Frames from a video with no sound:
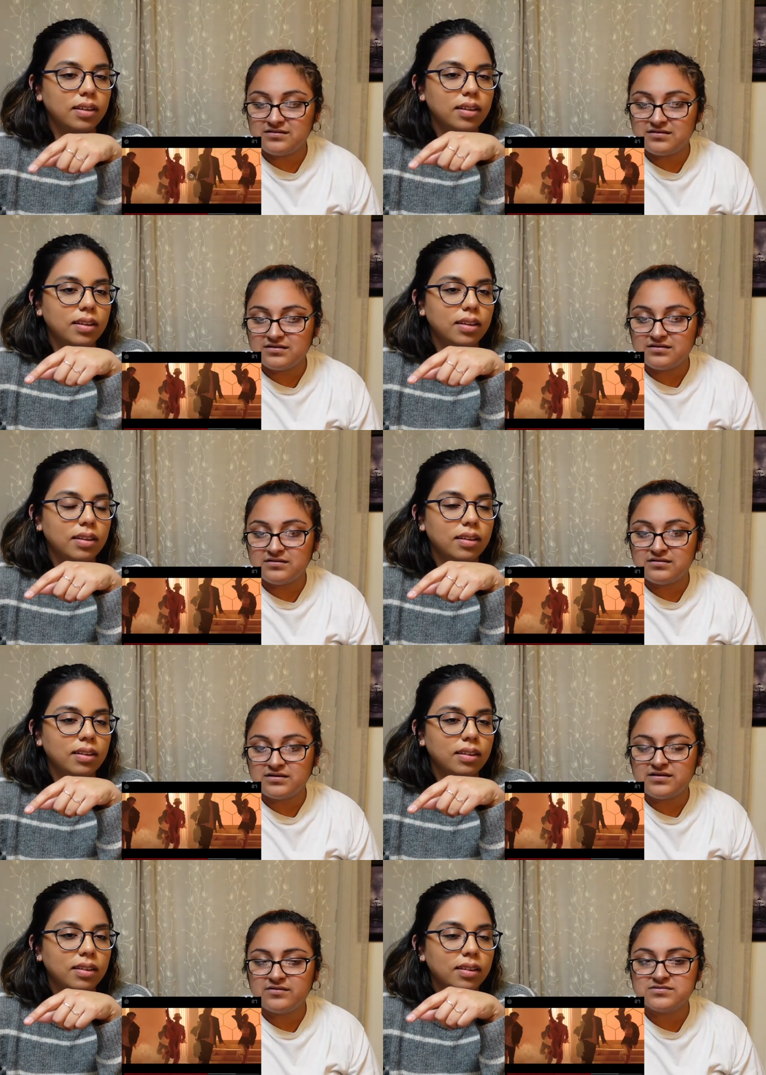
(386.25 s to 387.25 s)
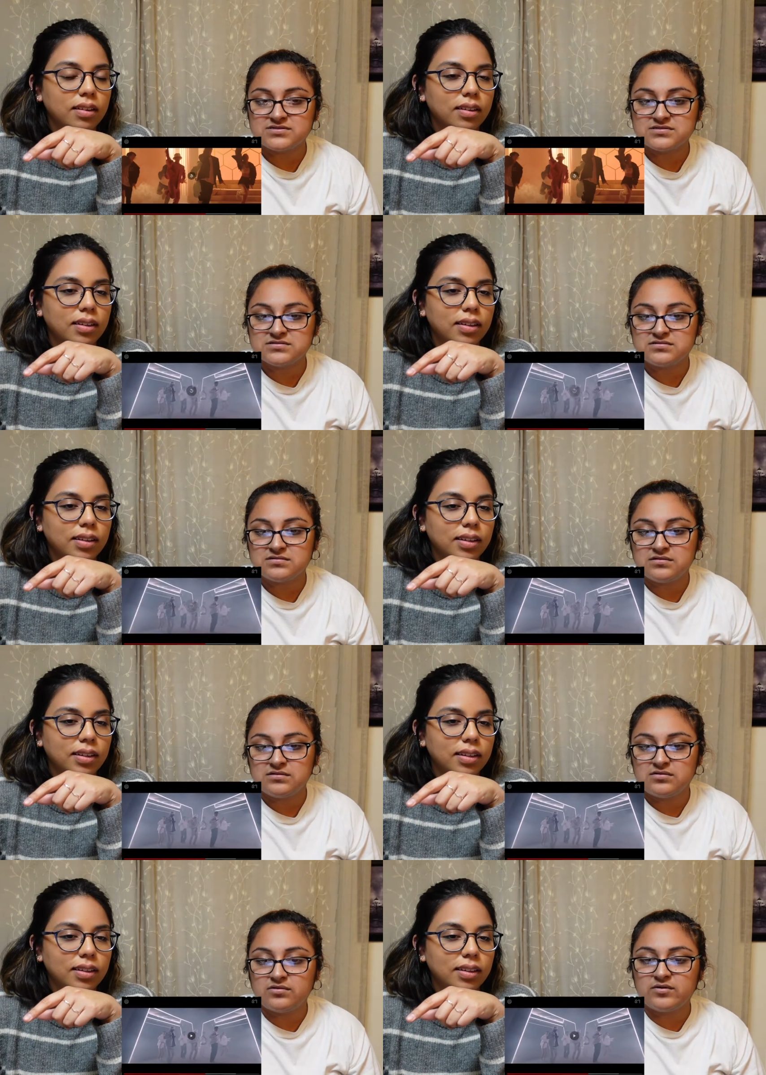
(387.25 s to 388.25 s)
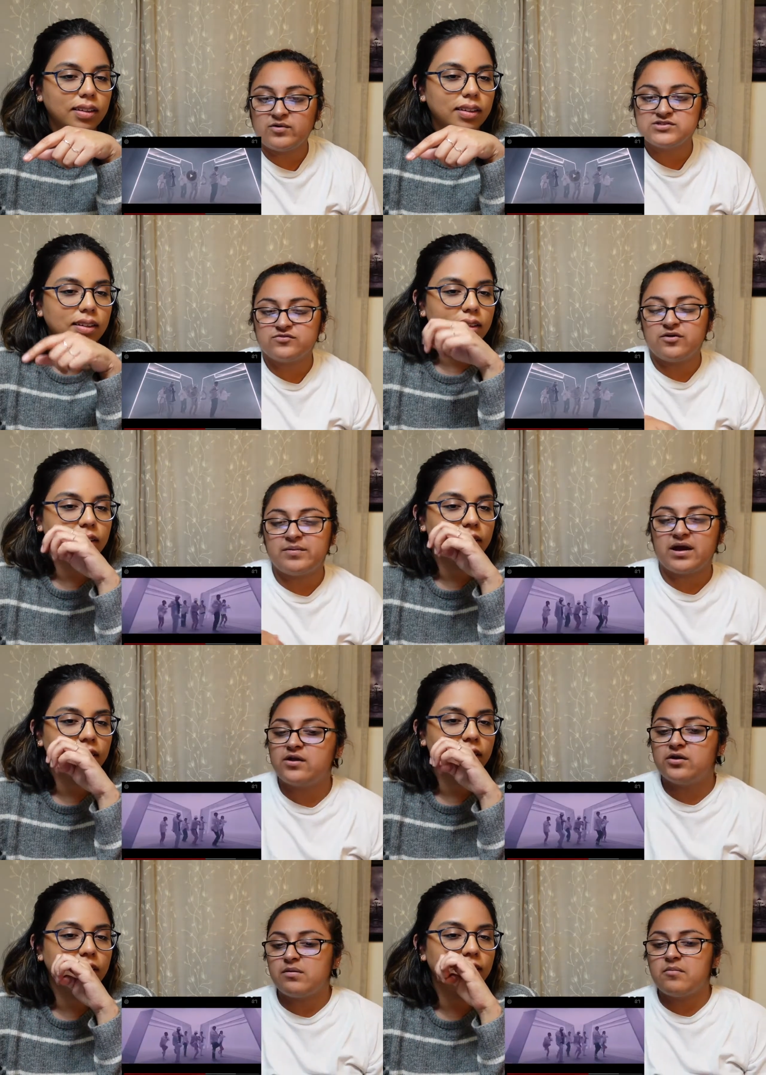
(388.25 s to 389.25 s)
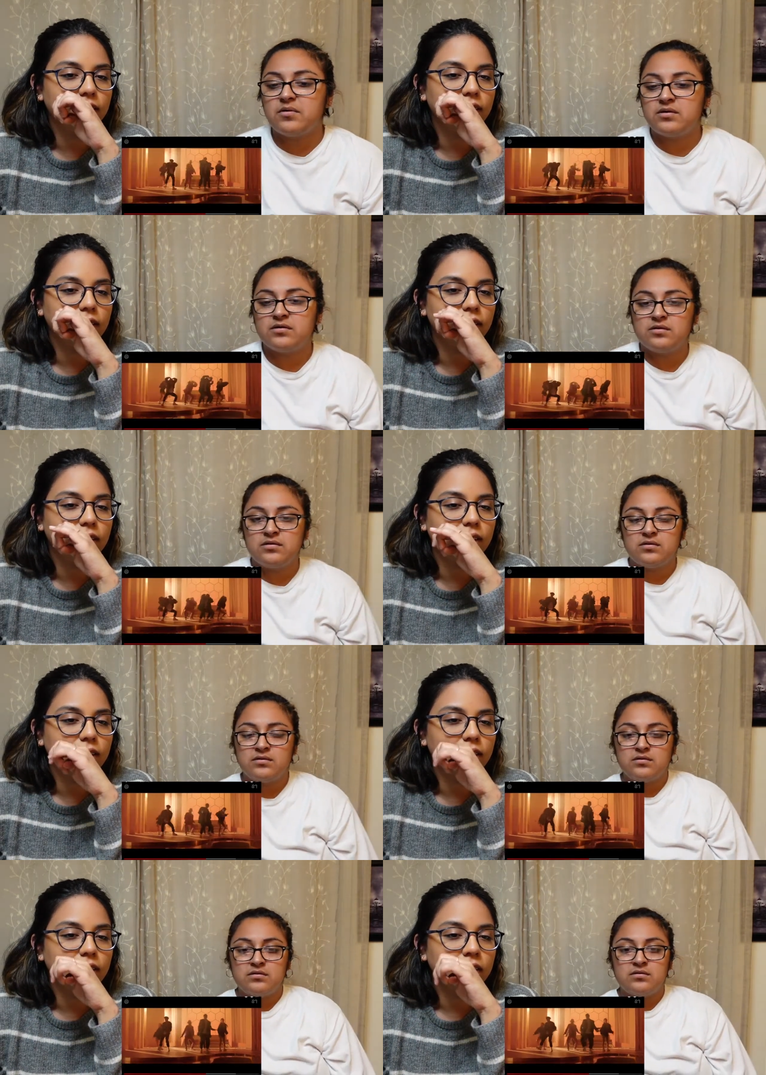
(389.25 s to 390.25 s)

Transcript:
Speaker 1: Yeah, I think it was. Oh, it went too far. Let's travel to